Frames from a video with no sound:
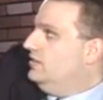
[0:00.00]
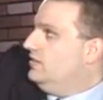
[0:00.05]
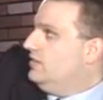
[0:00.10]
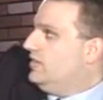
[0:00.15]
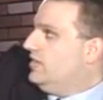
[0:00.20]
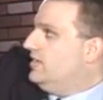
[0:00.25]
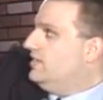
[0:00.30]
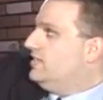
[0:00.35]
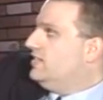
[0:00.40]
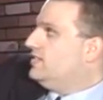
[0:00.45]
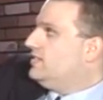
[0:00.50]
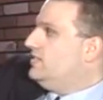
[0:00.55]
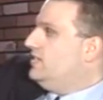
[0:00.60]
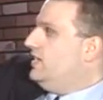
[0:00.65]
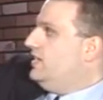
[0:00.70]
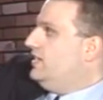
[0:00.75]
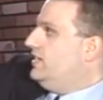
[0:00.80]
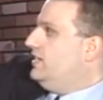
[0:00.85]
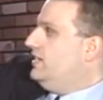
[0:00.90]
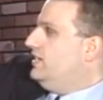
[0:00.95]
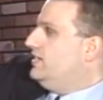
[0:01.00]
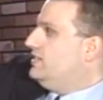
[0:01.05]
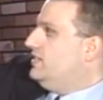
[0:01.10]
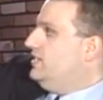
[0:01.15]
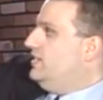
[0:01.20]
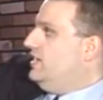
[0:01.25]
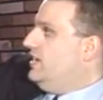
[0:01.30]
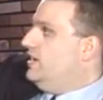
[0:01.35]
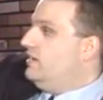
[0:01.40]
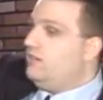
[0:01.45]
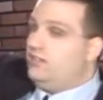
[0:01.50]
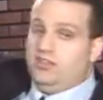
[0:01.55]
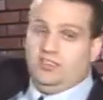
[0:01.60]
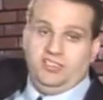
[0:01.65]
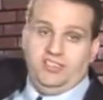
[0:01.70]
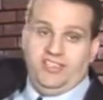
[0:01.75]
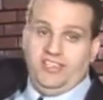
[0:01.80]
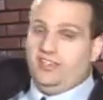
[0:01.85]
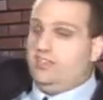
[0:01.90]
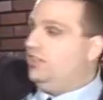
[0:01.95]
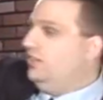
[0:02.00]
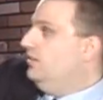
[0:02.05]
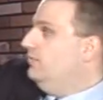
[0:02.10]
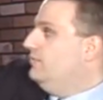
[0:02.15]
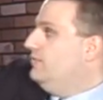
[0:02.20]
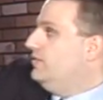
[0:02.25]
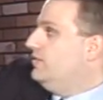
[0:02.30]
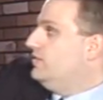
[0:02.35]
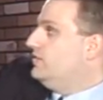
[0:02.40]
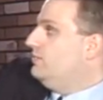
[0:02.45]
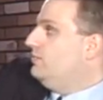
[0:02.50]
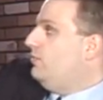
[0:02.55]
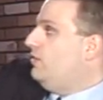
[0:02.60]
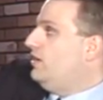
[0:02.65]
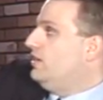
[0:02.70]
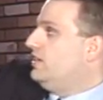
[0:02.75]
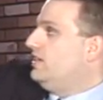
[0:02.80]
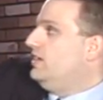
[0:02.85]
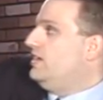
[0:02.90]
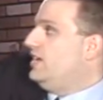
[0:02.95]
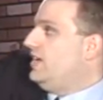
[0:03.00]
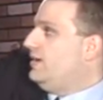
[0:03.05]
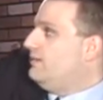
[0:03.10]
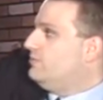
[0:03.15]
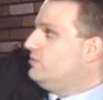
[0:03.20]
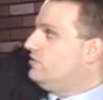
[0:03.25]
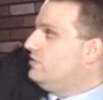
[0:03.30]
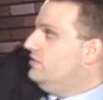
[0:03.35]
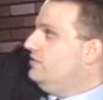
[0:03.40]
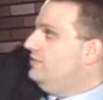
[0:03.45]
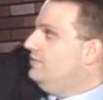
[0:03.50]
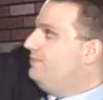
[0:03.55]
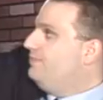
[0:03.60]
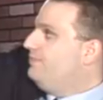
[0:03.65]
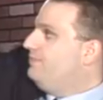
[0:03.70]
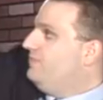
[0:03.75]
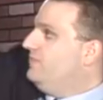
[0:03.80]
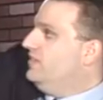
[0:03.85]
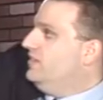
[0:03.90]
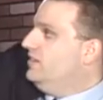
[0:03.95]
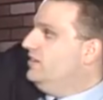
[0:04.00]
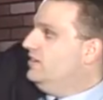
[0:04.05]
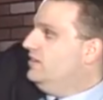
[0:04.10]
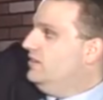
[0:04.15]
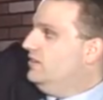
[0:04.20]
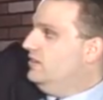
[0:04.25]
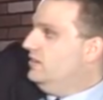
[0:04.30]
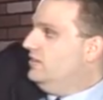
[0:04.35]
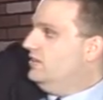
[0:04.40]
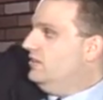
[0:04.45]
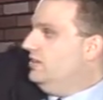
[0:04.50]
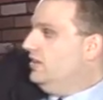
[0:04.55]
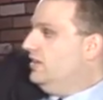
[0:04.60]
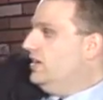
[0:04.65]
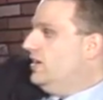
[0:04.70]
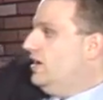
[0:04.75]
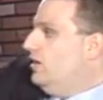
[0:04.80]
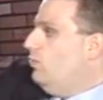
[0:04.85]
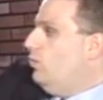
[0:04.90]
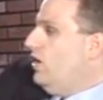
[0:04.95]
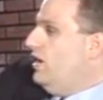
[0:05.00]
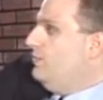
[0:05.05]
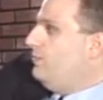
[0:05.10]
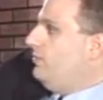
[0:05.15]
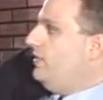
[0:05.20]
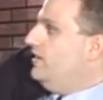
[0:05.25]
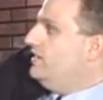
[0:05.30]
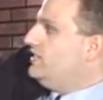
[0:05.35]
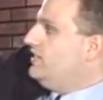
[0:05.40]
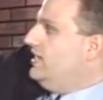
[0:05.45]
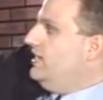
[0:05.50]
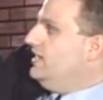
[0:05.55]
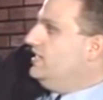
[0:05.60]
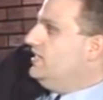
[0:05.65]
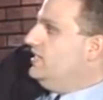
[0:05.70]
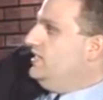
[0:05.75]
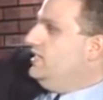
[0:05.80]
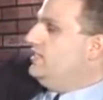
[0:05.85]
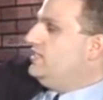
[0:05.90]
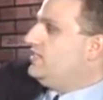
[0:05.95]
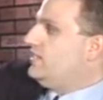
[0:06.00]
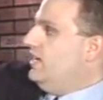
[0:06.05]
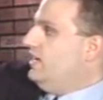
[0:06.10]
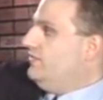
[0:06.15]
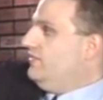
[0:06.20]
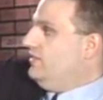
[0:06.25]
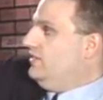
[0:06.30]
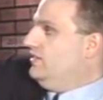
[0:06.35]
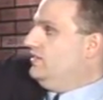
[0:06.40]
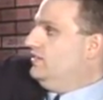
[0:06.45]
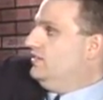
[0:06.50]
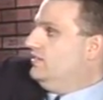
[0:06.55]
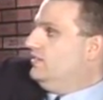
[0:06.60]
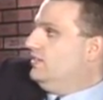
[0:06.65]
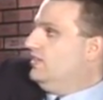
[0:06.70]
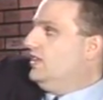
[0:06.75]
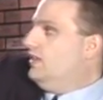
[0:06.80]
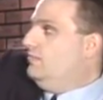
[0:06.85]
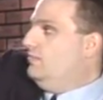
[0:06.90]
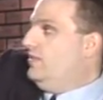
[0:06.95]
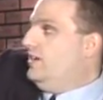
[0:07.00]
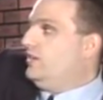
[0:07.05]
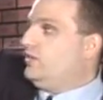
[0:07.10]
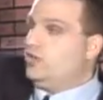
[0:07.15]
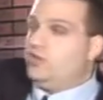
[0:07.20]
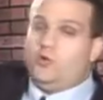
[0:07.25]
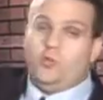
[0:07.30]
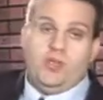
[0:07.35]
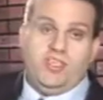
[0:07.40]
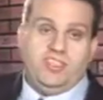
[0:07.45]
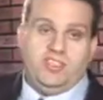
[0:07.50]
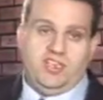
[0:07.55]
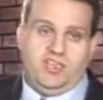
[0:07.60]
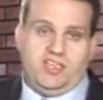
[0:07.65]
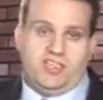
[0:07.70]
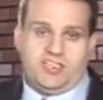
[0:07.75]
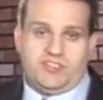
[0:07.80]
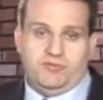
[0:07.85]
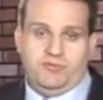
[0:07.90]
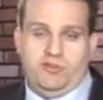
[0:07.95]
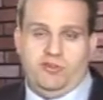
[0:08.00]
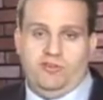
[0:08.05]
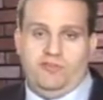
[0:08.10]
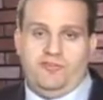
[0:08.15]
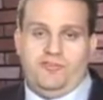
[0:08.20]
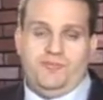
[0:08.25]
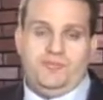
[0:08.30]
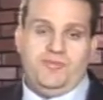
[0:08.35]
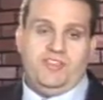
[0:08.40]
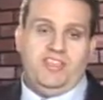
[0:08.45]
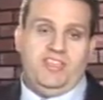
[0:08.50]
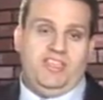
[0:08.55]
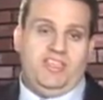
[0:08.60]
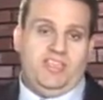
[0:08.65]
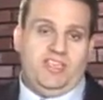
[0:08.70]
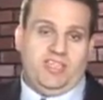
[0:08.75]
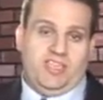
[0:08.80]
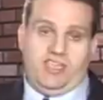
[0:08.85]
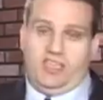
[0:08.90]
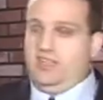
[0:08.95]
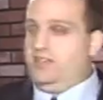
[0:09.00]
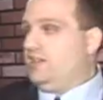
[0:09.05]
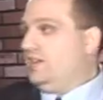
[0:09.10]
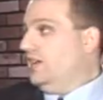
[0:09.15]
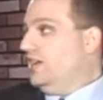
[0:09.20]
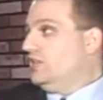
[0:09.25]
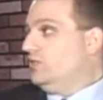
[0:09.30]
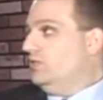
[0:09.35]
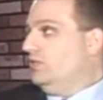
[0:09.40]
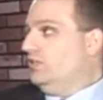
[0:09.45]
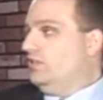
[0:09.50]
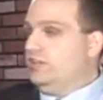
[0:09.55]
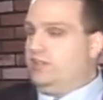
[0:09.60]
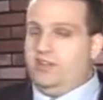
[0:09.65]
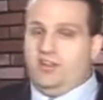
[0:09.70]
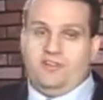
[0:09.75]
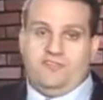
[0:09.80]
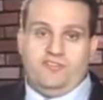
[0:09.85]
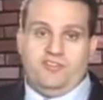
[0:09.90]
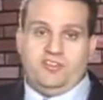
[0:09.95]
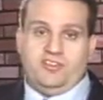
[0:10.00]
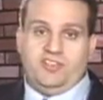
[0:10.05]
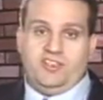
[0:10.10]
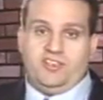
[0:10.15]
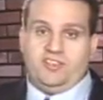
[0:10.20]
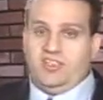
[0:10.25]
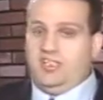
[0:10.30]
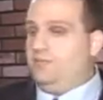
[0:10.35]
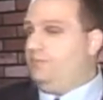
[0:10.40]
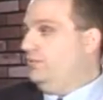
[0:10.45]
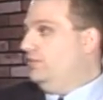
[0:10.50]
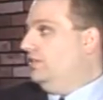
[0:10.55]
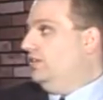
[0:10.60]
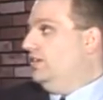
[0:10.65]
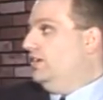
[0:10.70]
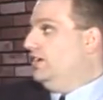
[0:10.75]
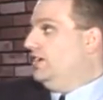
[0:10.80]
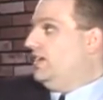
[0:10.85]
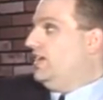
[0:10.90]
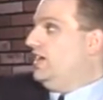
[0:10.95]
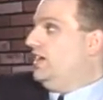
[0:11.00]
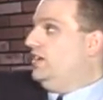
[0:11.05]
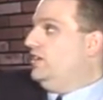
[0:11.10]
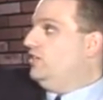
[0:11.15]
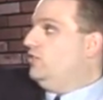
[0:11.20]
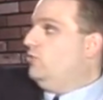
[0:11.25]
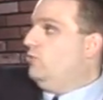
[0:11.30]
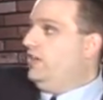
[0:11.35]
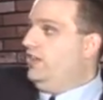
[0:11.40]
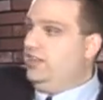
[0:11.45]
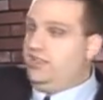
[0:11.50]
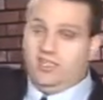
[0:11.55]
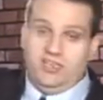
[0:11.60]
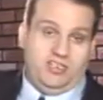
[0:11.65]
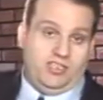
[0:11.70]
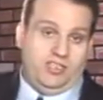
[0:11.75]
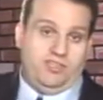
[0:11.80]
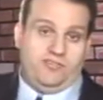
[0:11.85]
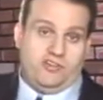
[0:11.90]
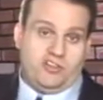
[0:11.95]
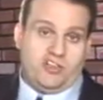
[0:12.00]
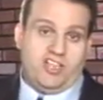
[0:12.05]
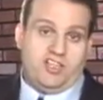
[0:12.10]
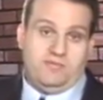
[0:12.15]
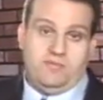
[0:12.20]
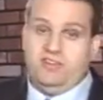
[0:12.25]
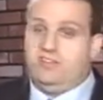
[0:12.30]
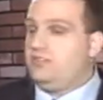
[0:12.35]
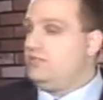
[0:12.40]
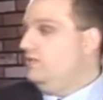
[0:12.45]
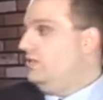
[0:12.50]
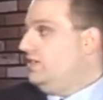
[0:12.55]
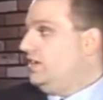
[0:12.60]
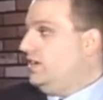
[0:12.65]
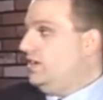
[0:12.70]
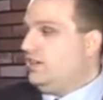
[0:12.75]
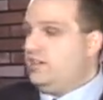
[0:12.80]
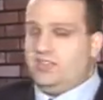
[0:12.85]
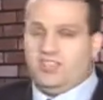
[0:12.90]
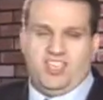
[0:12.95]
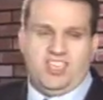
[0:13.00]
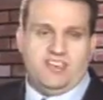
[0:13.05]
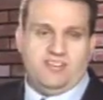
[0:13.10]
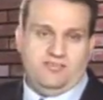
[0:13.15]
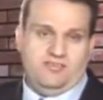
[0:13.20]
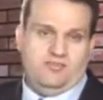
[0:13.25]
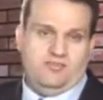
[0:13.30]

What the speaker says: King to c8 and king to e8 are illegal because the pawn can capture. Now white plays king to e7, makes a queen the next move, and as we learned in our first example, a king and a queen can deliver checkmate to a king, and